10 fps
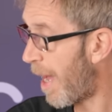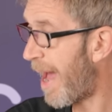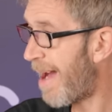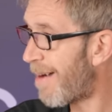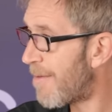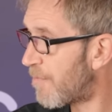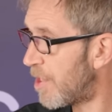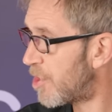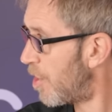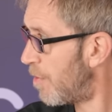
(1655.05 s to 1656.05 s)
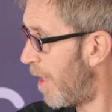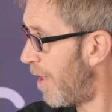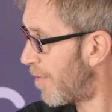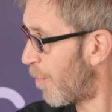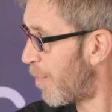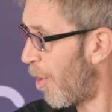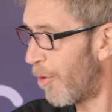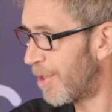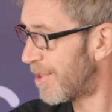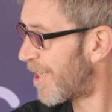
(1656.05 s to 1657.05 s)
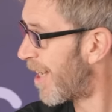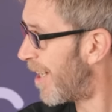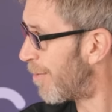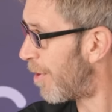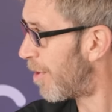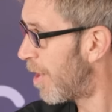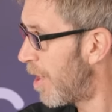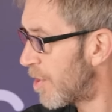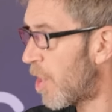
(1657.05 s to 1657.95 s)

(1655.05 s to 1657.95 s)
Our average unit that we put on is a ten kilowatt. Mm.